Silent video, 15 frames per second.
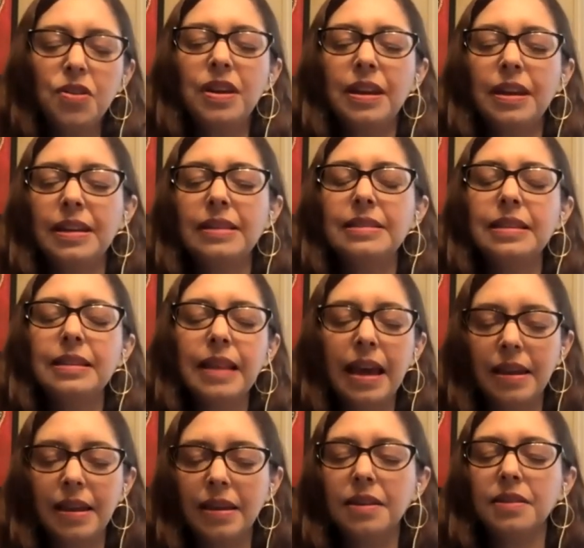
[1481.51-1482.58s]
going to need to
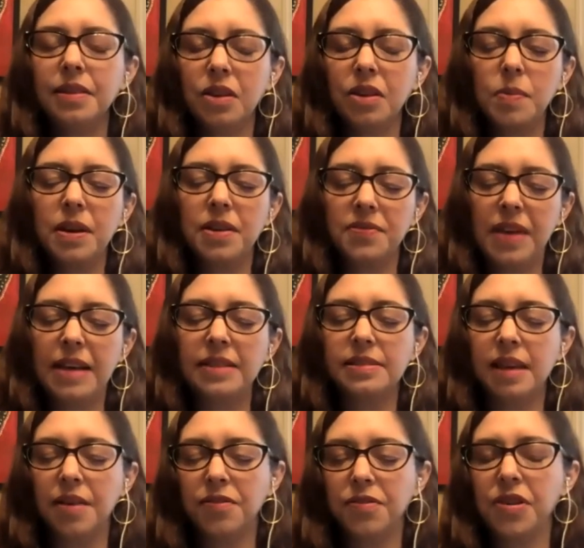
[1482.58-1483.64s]
let in a little bit of that
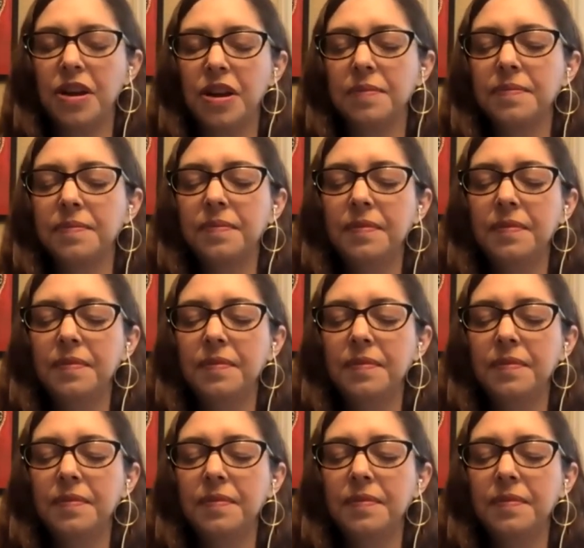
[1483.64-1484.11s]
suffering,